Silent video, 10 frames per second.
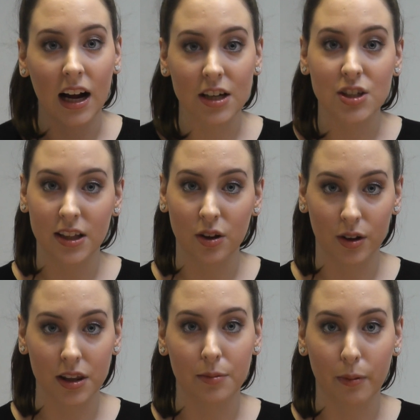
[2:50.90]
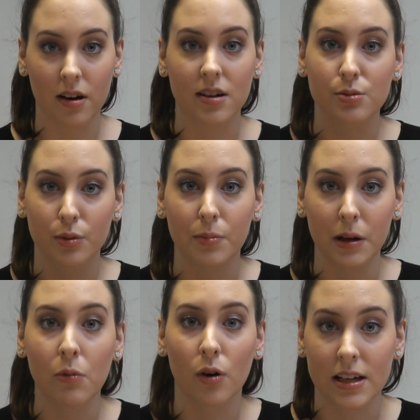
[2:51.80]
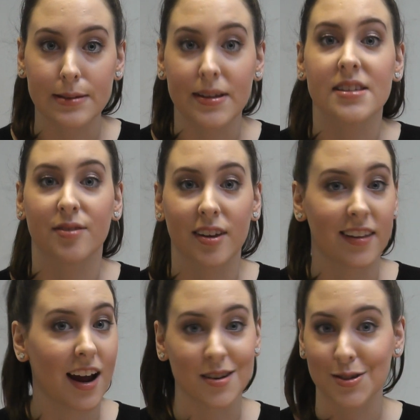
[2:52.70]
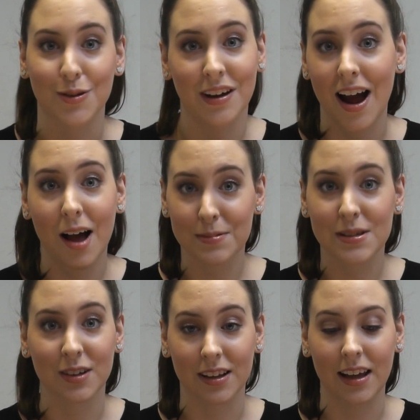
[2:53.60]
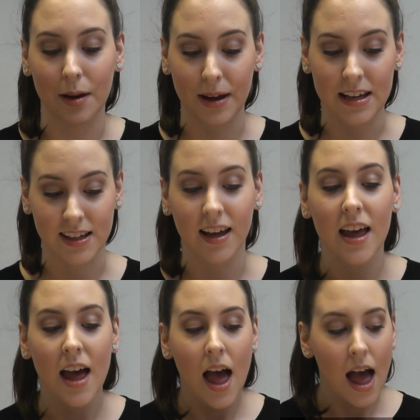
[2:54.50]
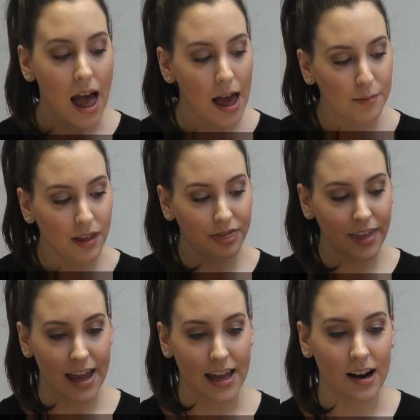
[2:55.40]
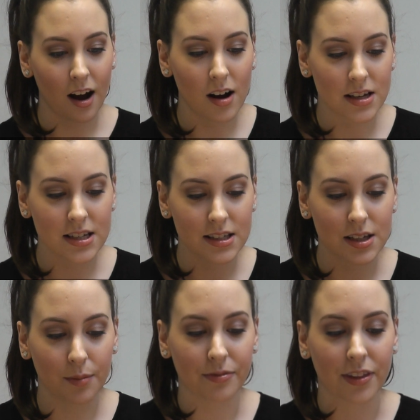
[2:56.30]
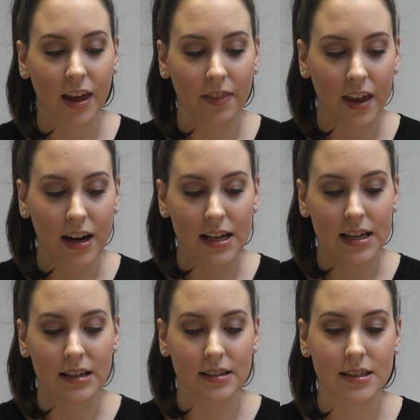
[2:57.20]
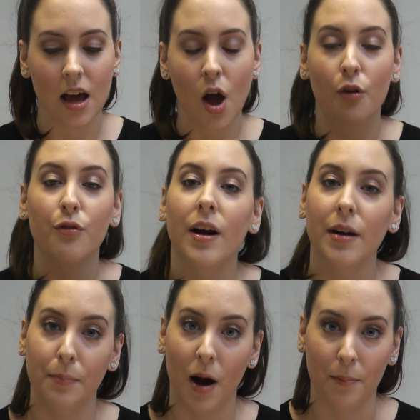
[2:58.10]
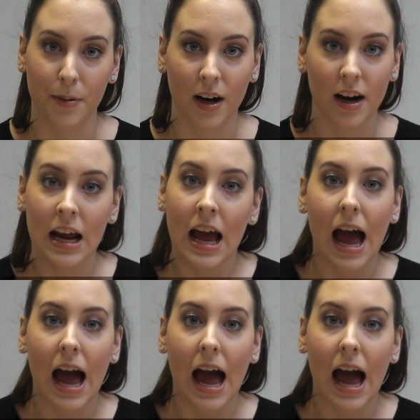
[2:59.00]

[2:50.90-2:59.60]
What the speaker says: I actually thought that the products would be more expensive than they are, so they're absolutely amazing. Then on to something that is very popular.